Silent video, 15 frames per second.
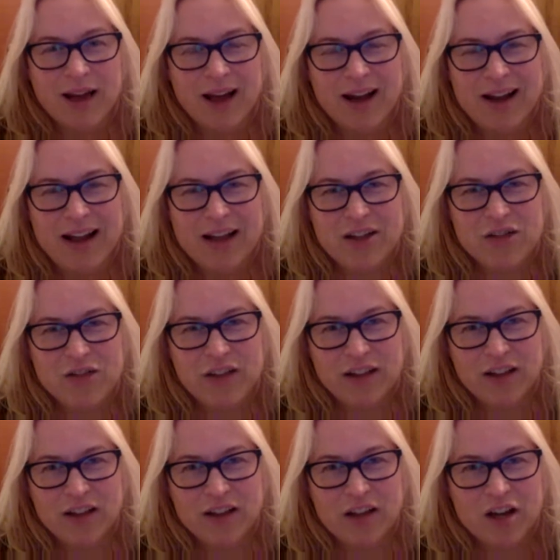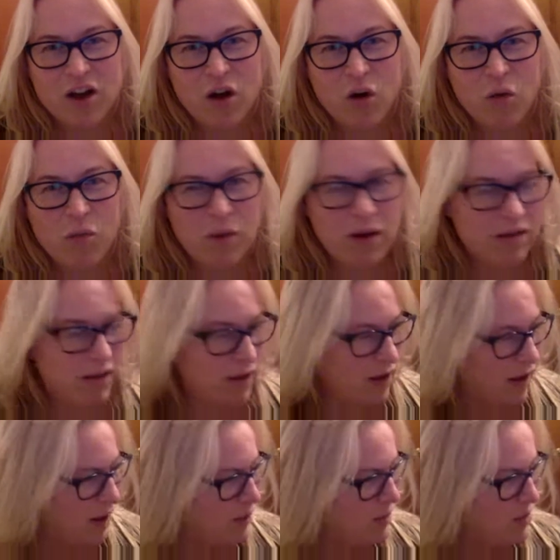Hi, Nashville. You know,
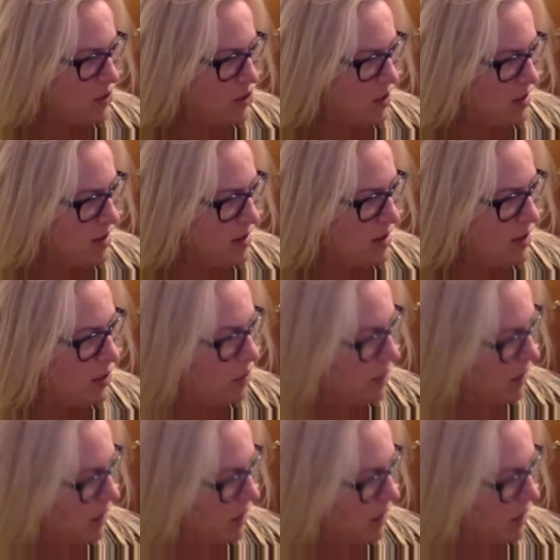Martha, are you